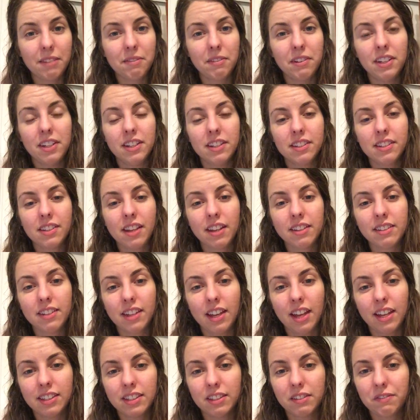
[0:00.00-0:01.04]
I'm going to discuss
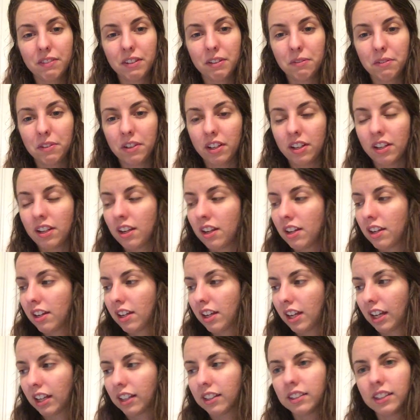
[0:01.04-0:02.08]
it as if we would
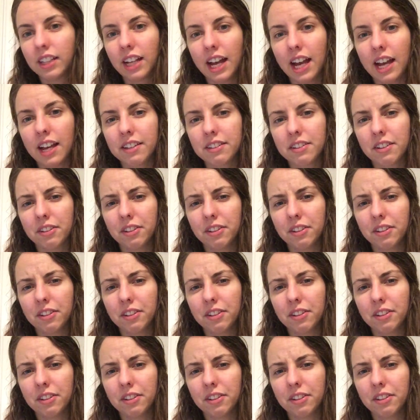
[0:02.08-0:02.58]
in class,